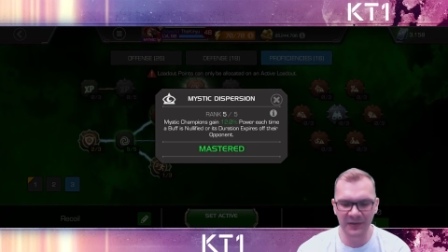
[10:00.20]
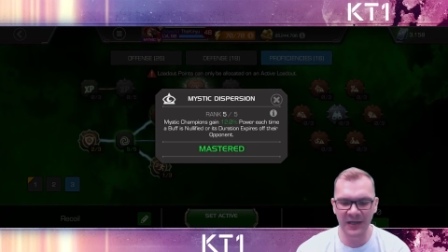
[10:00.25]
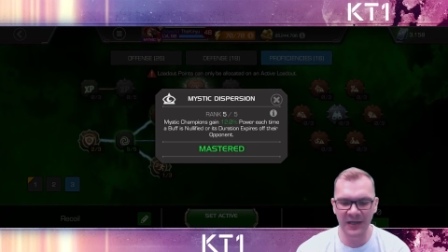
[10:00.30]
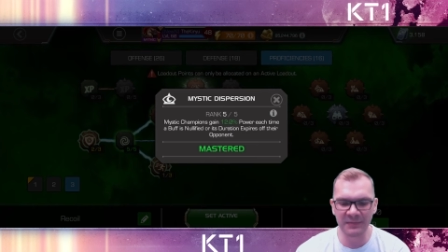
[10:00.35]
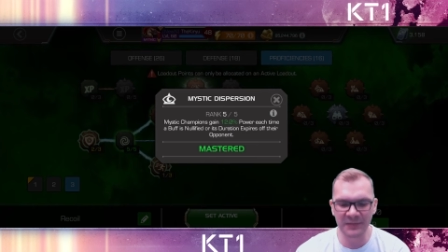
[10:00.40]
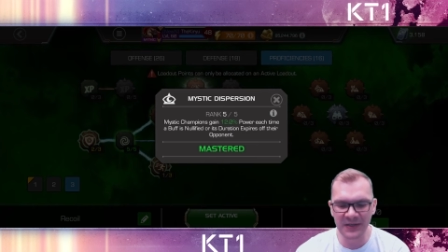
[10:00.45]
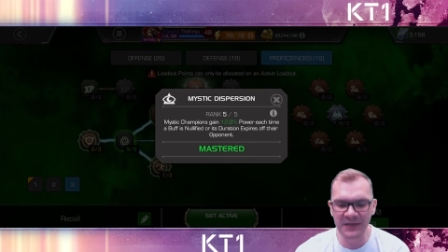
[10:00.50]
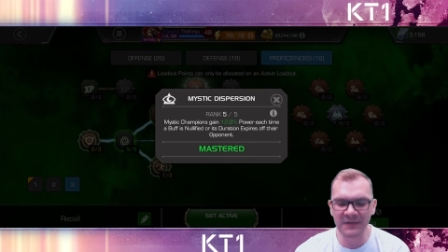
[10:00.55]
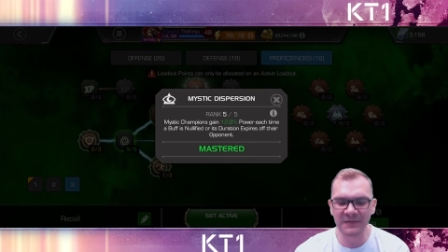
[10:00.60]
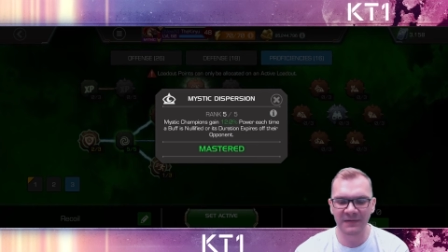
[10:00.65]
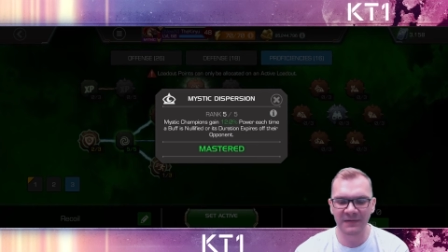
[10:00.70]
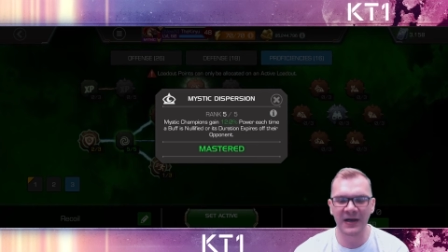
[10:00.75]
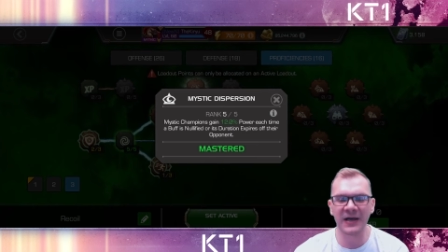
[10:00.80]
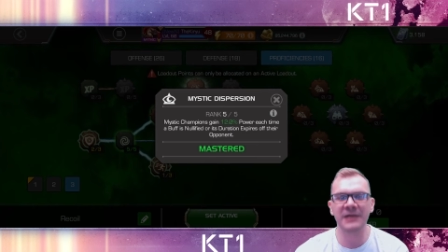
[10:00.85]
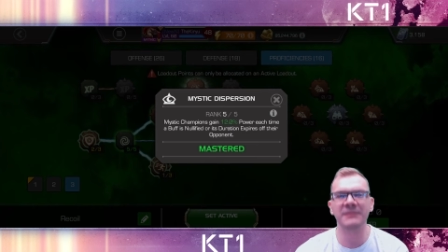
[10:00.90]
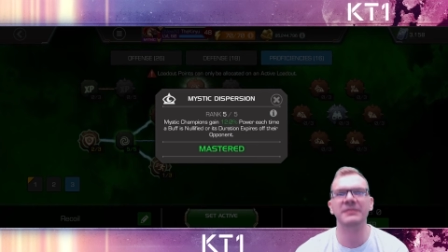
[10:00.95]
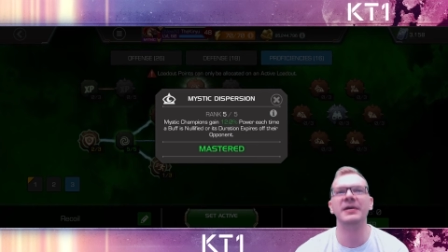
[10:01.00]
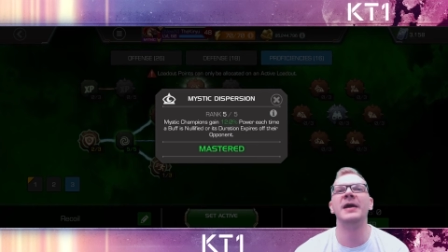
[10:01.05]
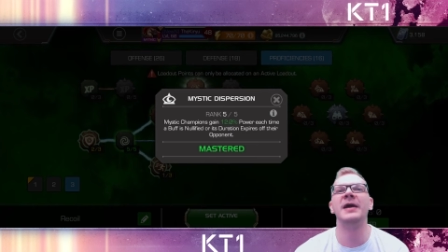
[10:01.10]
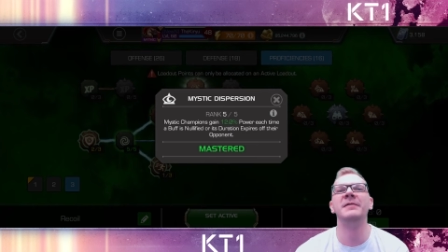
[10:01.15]

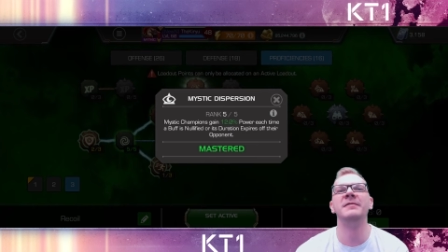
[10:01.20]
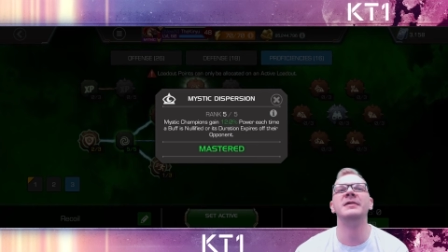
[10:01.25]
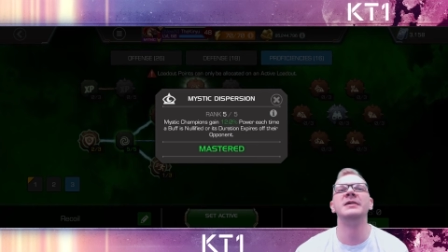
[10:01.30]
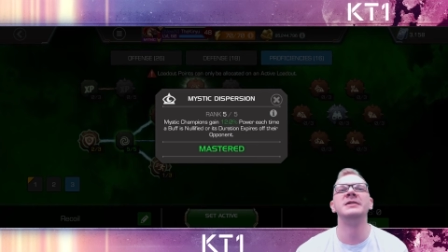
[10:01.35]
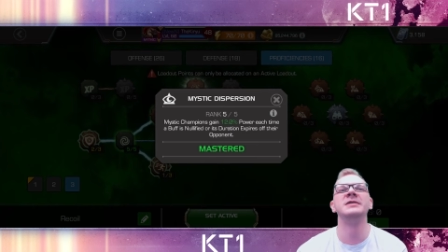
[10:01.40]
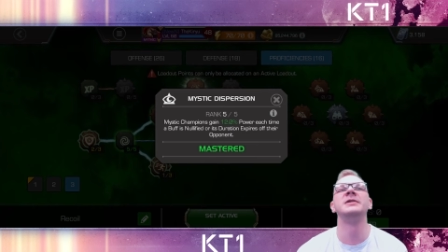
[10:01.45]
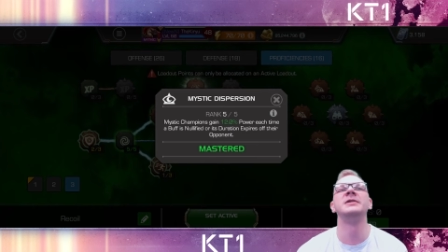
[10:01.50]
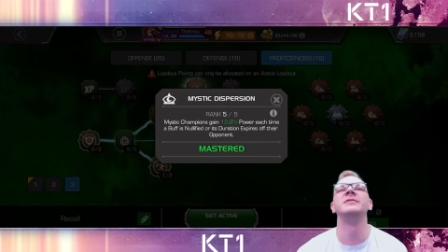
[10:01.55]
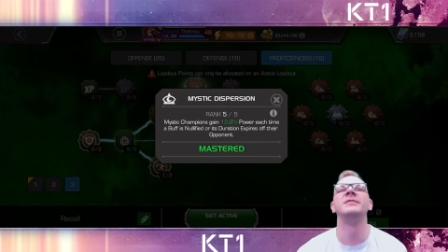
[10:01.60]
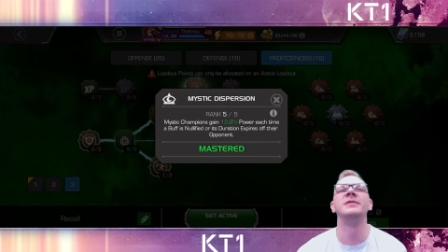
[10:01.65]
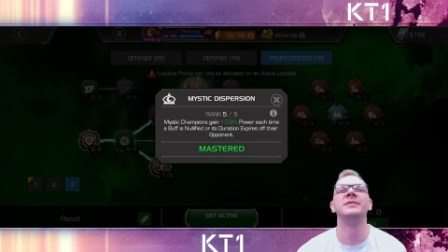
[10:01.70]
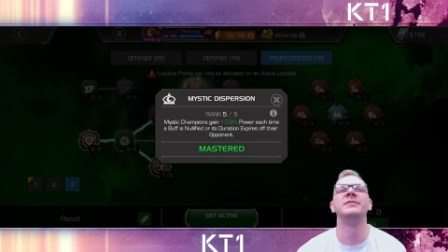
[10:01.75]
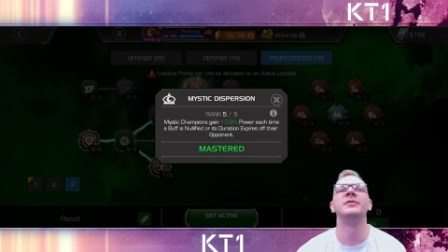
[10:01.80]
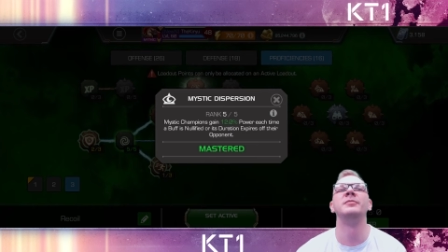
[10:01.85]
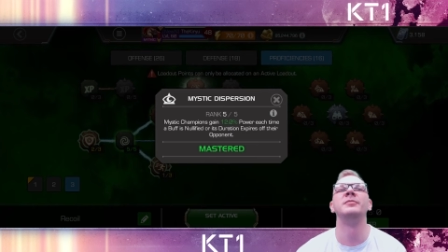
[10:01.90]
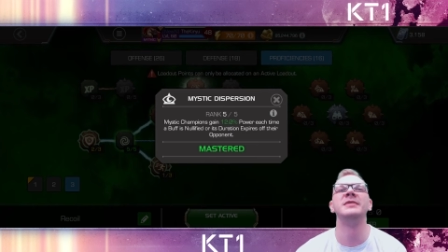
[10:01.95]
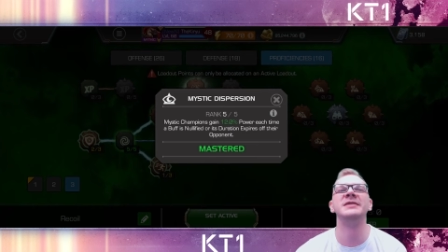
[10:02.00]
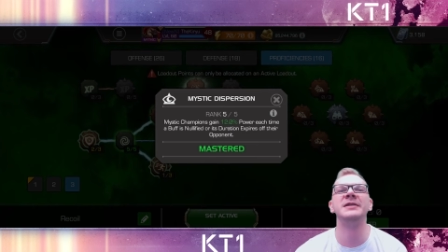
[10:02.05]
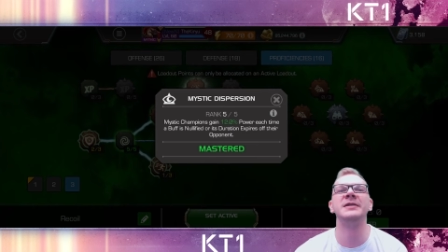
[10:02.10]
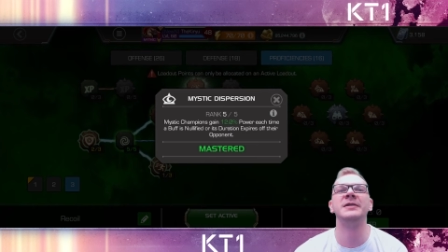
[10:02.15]
MD5, every single one of your
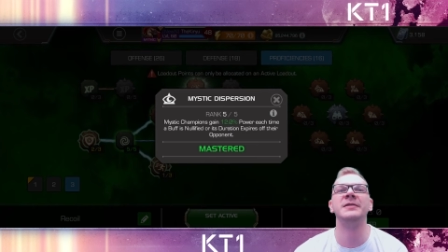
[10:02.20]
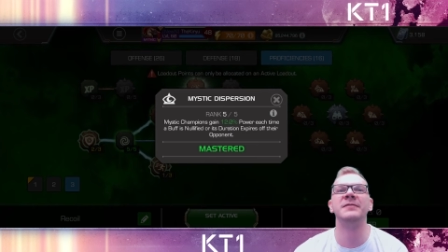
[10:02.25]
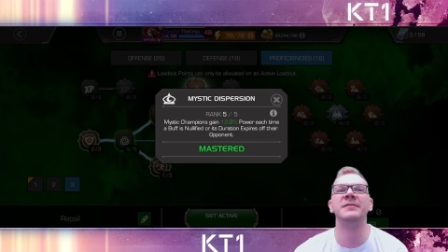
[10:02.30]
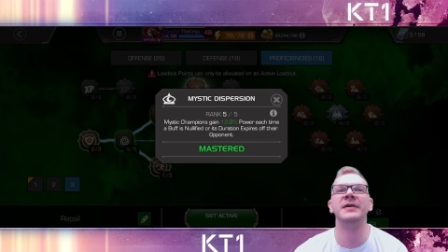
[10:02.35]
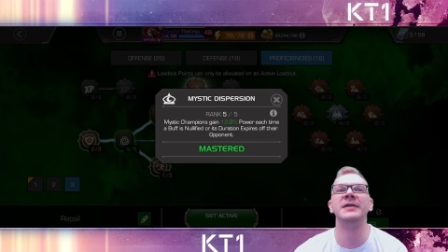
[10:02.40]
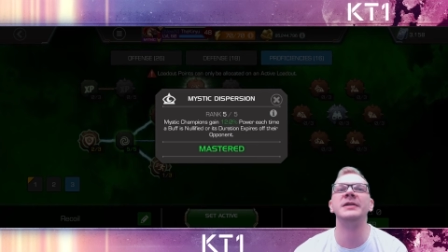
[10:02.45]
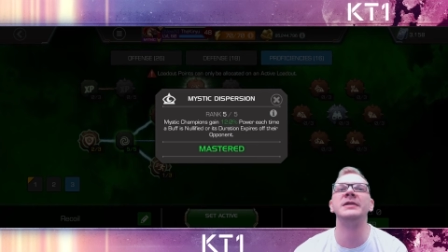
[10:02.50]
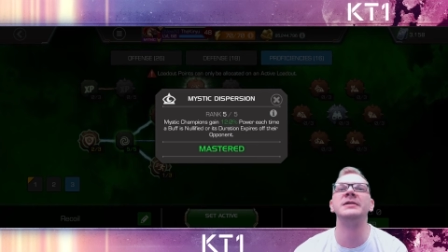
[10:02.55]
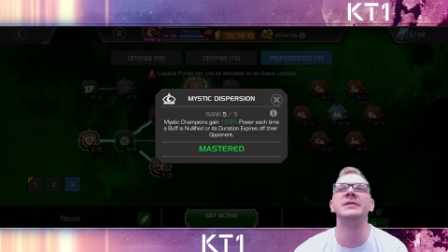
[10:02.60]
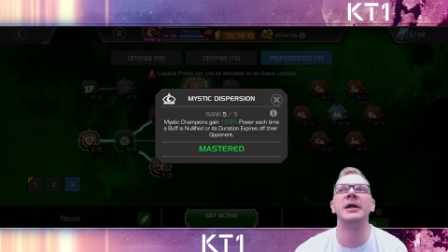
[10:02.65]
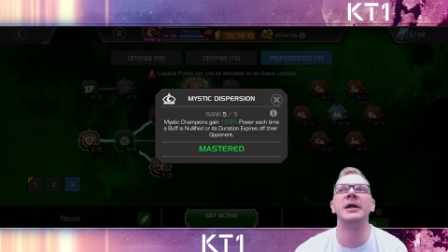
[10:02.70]
Mystic Defenders